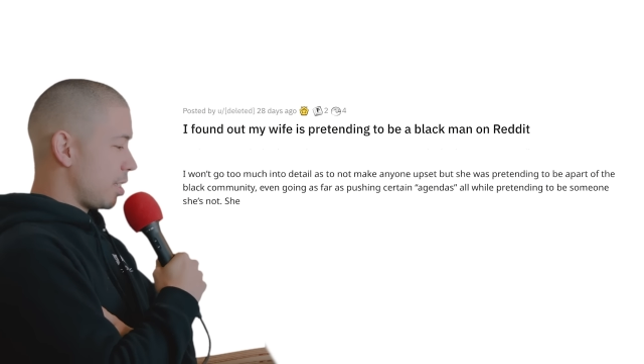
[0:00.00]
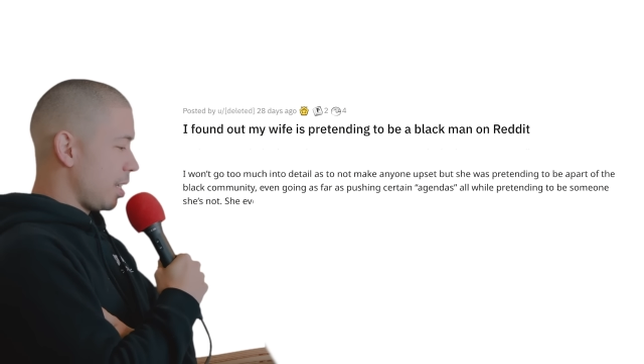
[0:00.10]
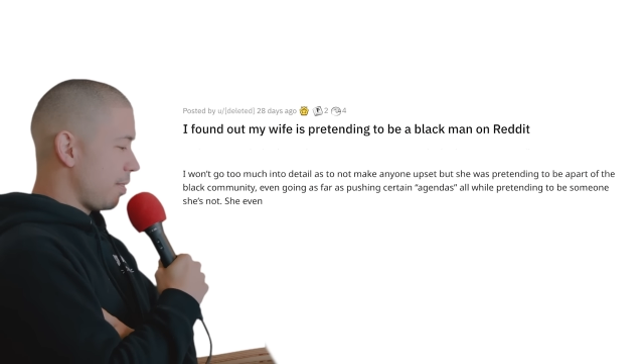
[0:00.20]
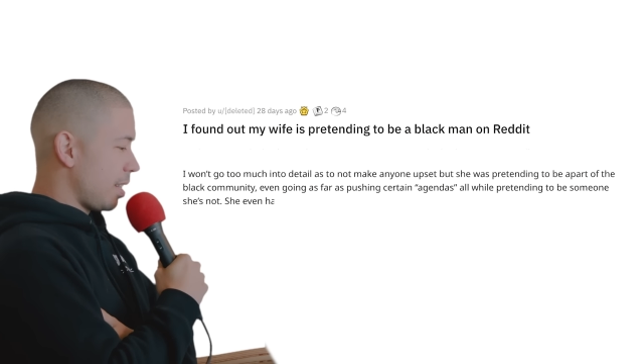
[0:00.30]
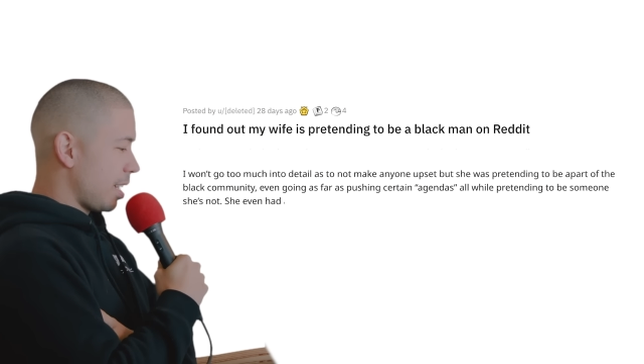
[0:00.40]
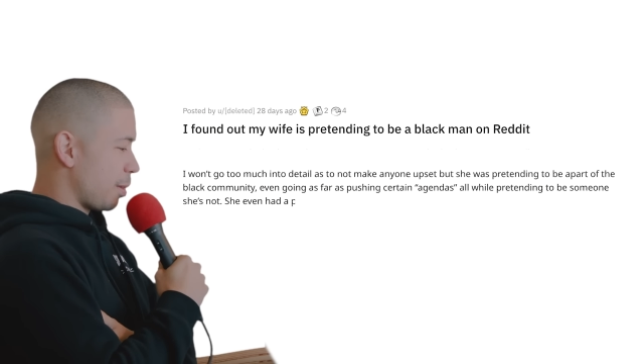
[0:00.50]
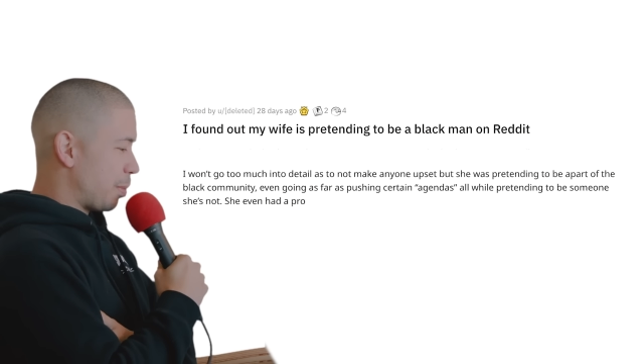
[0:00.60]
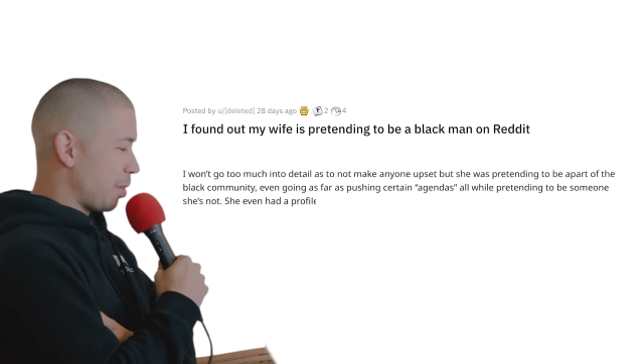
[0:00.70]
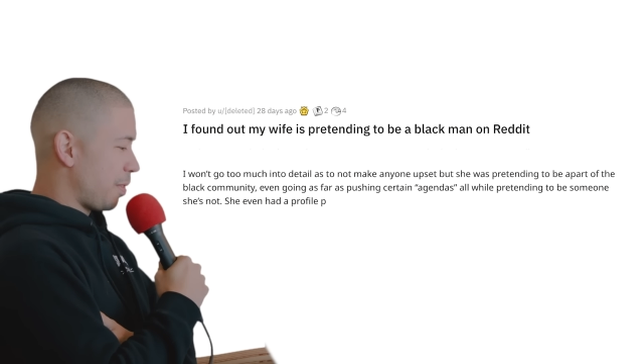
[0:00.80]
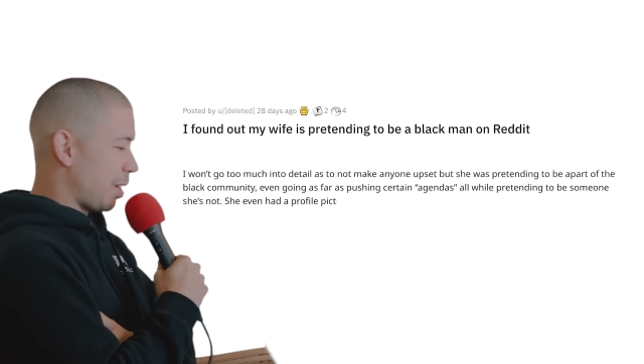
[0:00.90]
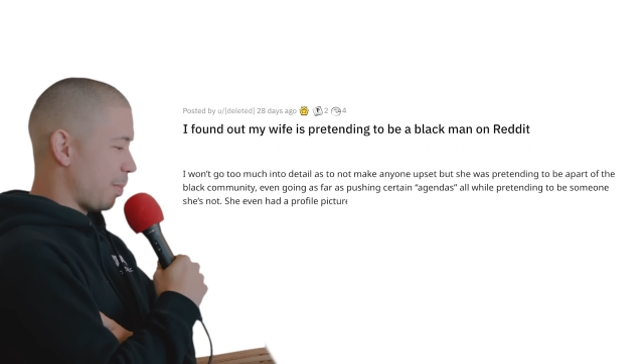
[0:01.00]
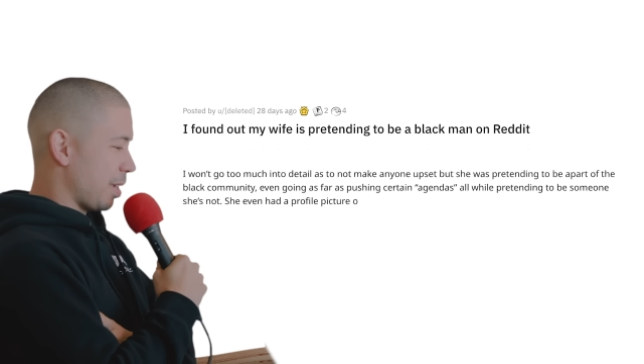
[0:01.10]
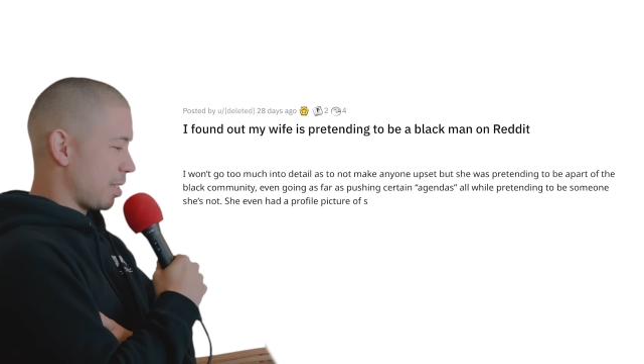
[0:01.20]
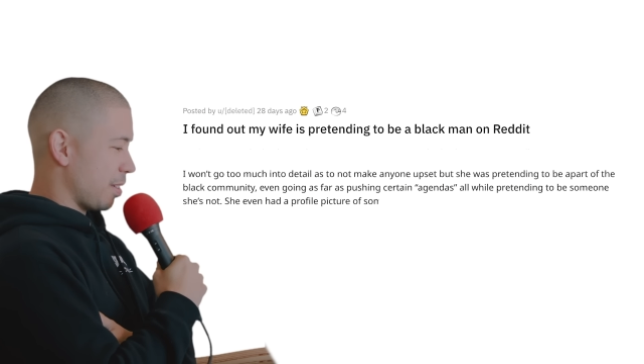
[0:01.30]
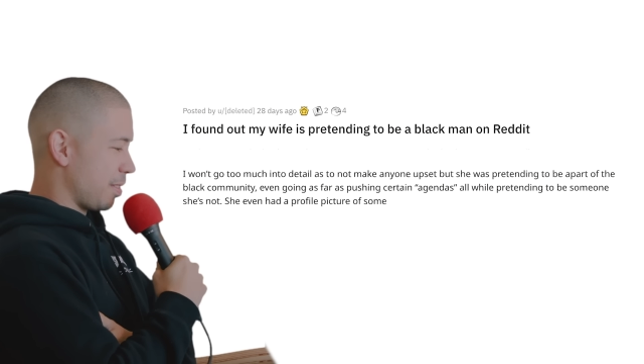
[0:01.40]
She even had a profile
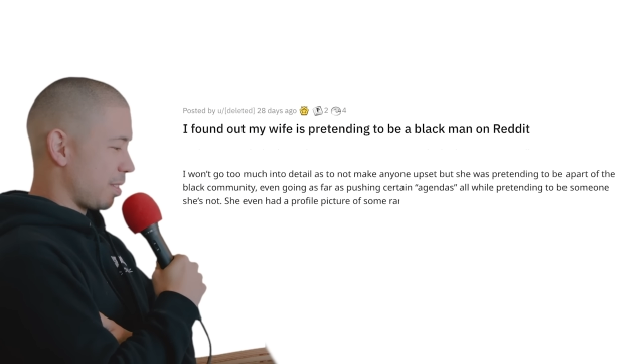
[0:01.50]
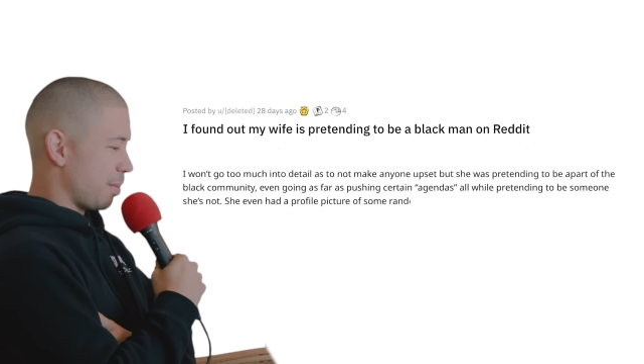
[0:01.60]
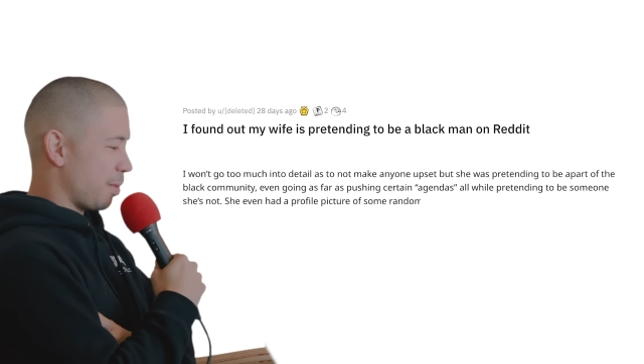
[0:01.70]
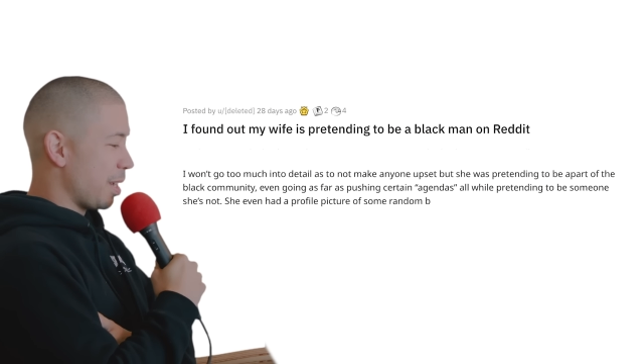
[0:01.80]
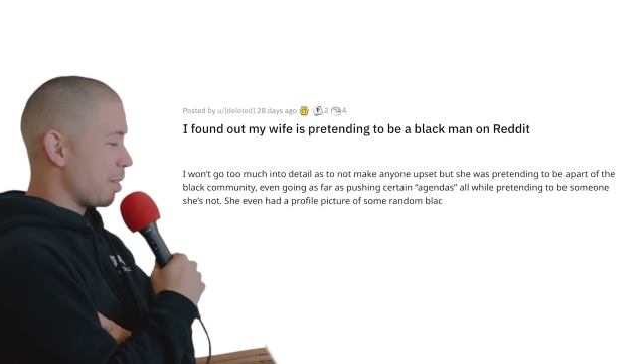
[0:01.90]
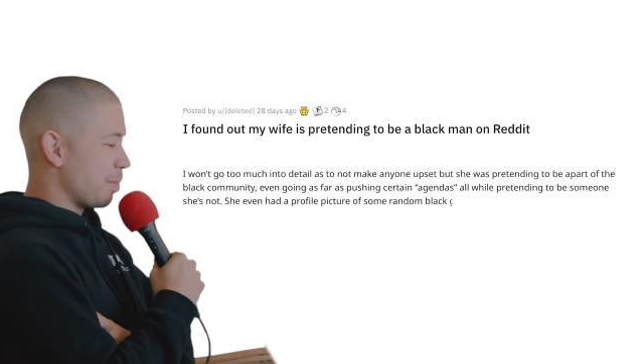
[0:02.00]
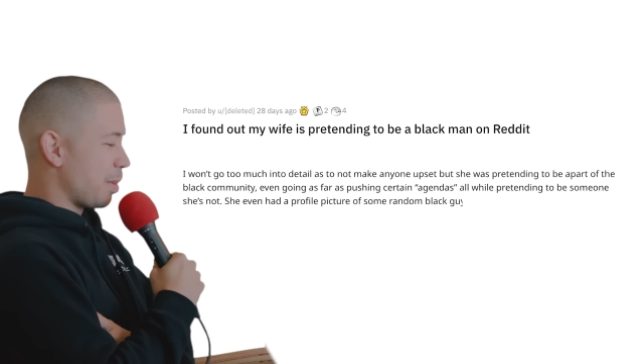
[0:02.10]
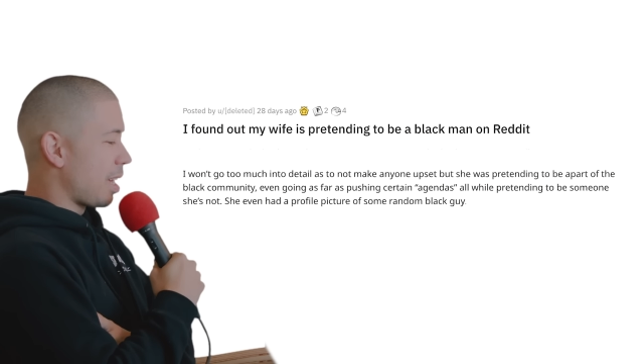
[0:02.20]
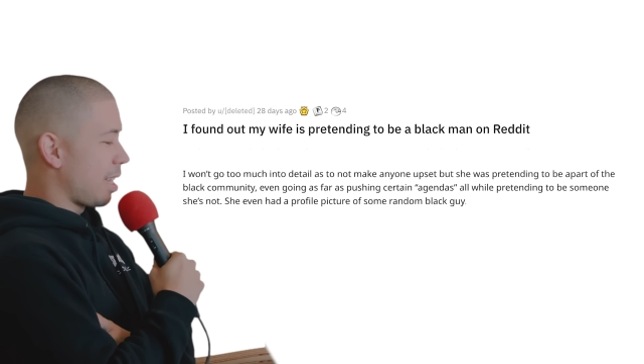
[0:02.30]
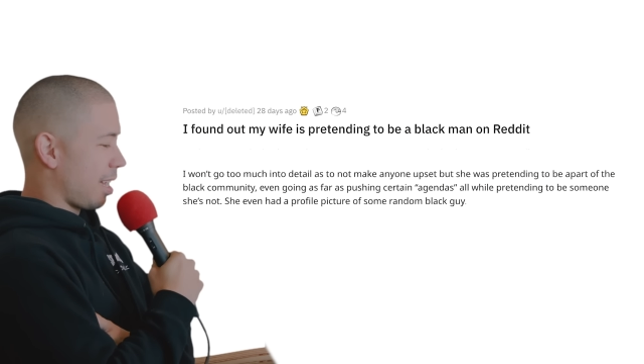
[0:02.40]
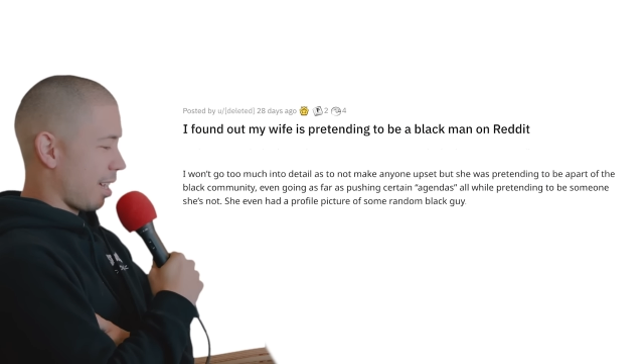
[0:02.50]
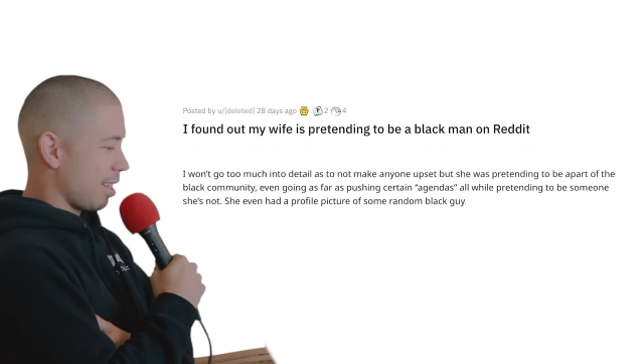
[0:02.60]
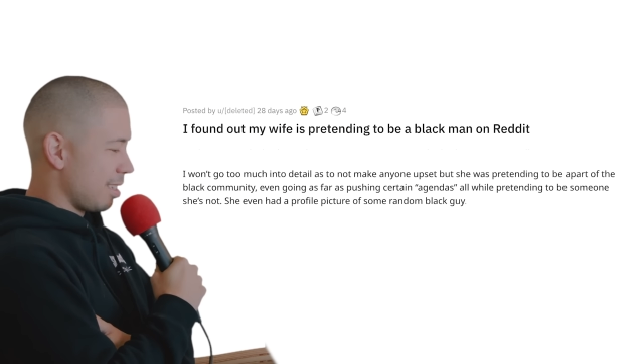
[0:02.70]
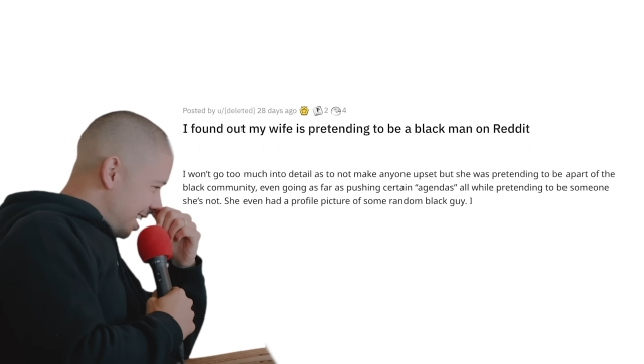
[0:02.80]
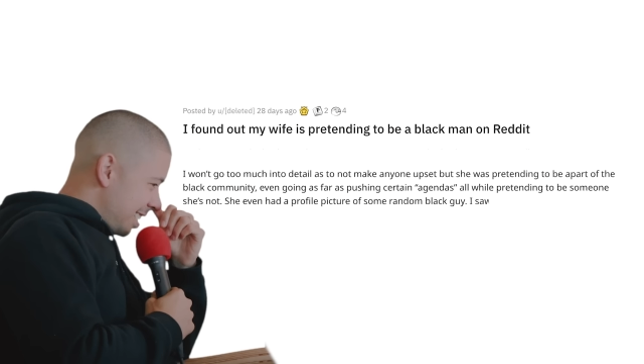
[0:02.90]
picture of some random black guy.